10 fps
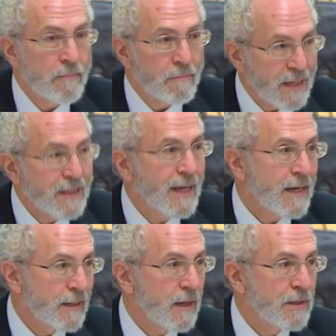might
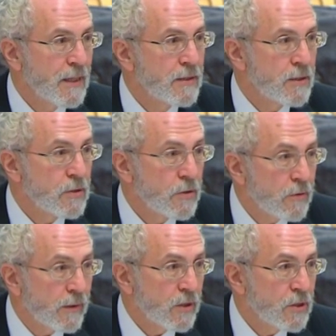that not then
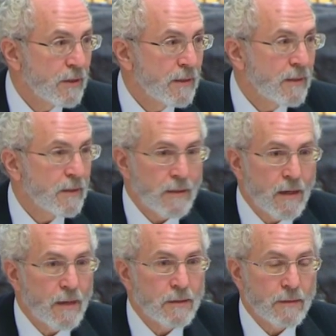discourage the
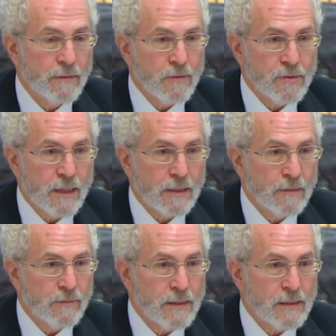conduct of those
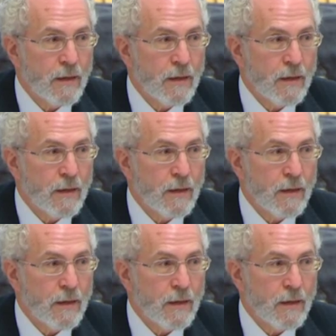activities?